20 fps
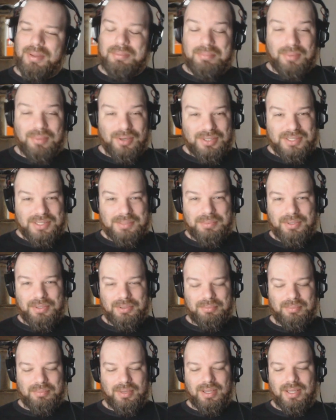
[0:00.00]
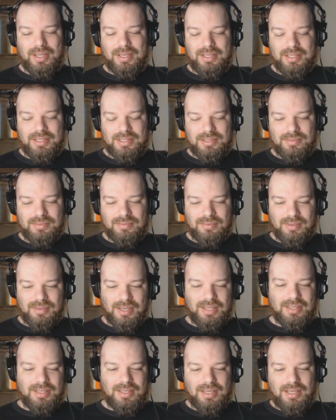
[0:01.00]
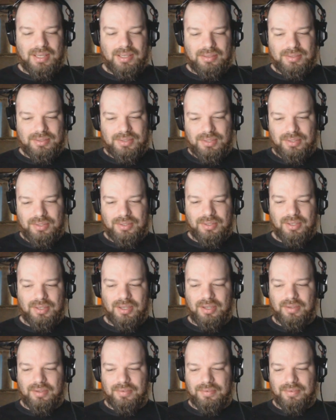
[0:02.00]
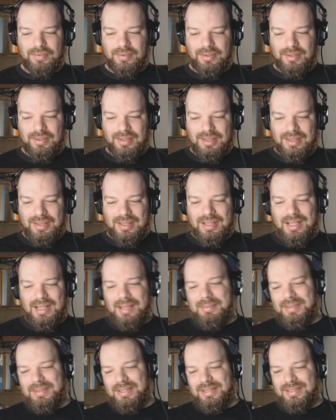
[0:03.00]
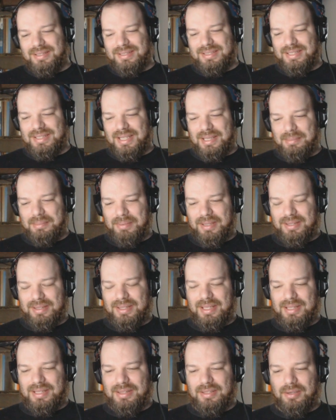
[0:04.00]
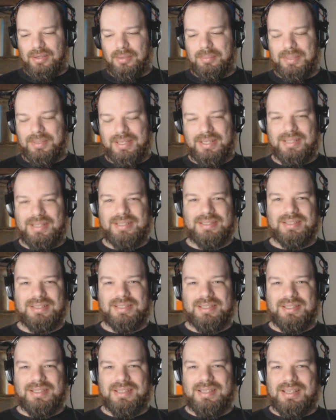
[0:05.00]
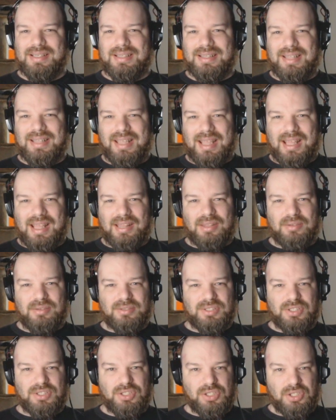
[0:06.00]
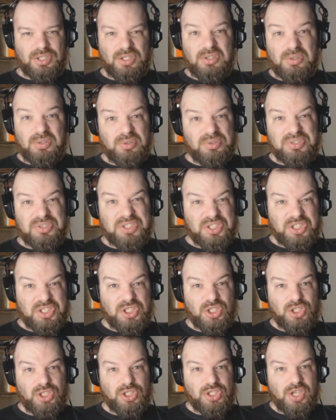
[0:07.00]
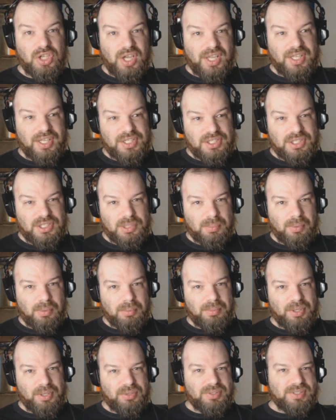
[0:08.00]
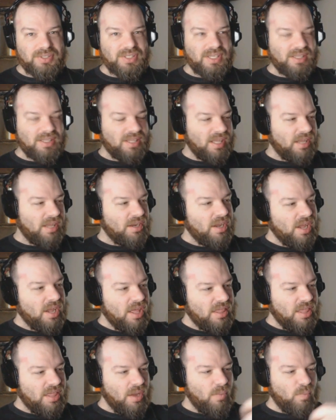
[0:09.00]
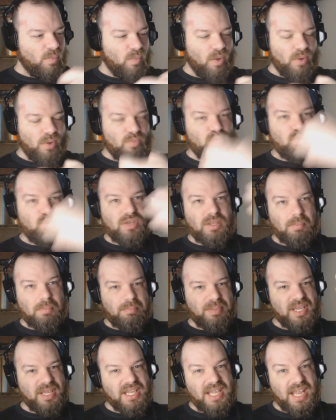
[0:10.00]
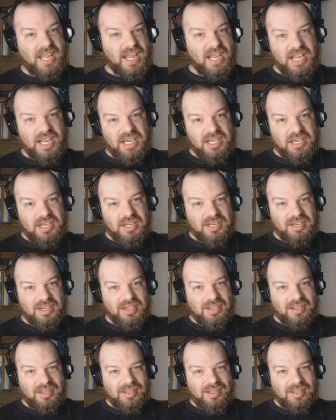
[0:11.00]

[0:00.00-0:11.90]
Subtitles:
But March Mutant mod is right now turned off. I'm a little sad about that though, because they had those huge giant super mutants like that one with the big hand.